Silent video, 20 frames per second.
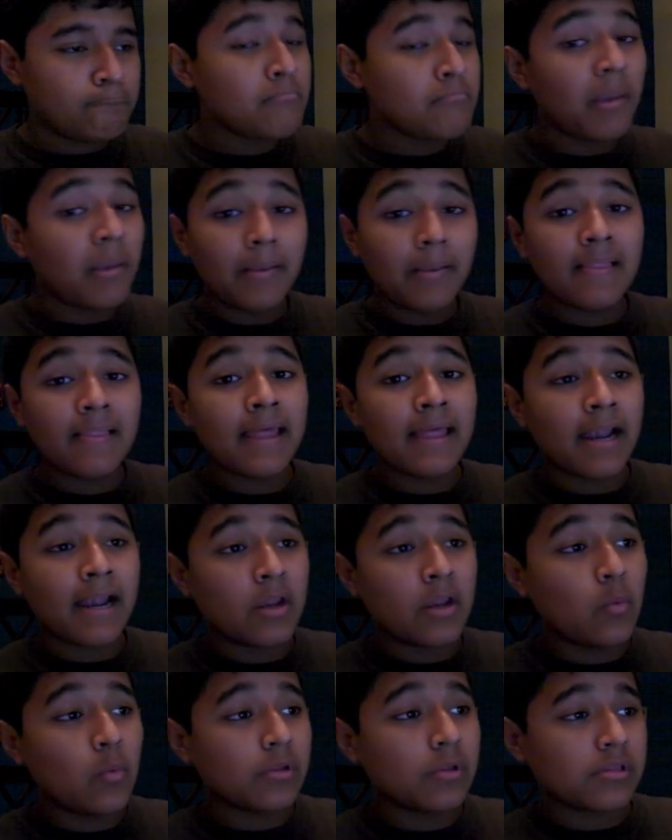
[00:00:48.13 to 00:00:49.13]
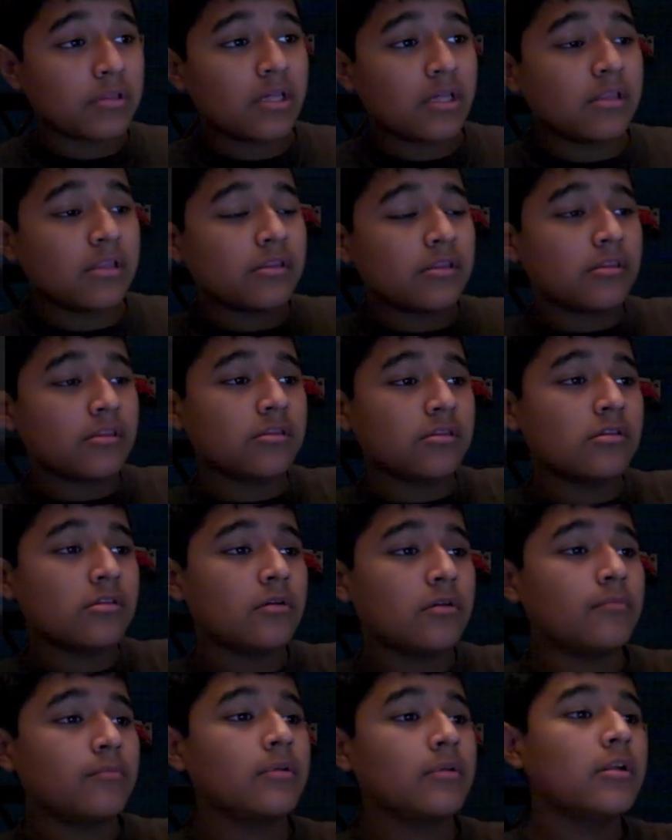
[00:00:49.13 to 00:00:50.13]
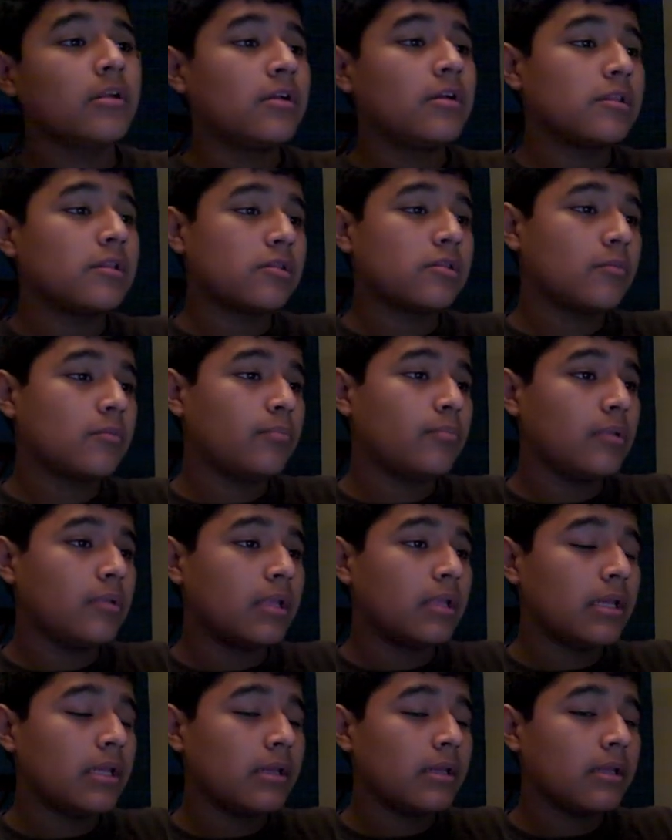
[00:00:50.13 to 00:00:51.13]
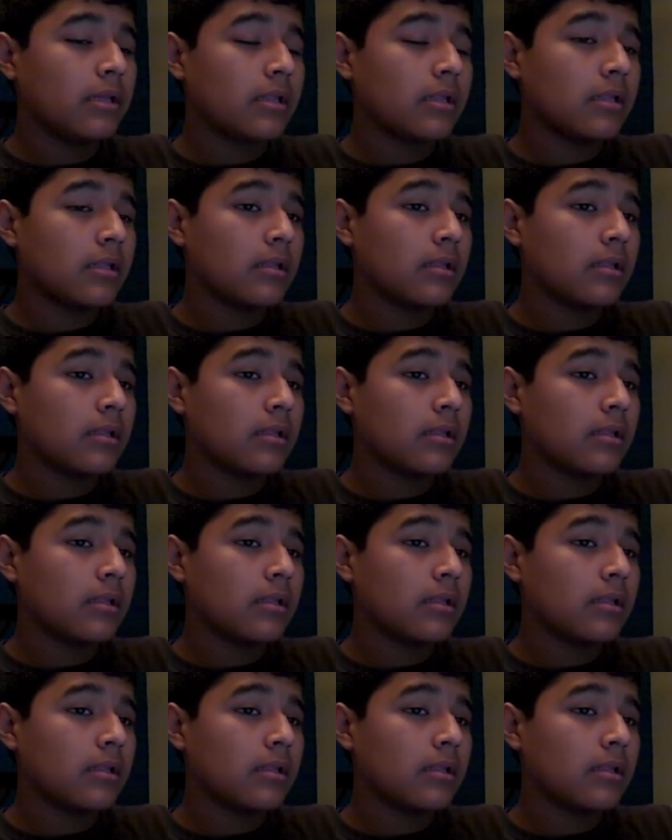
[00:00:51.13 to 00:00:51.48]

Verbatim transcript: Maybe I'll add a new one saying sub subli